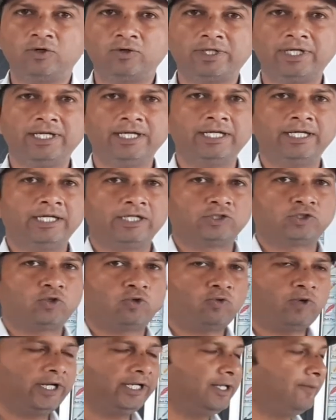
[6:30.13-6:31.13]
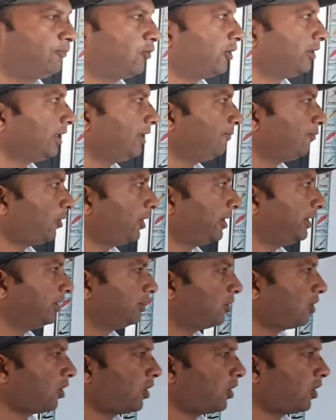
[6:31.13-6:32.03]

Okay, so one important point,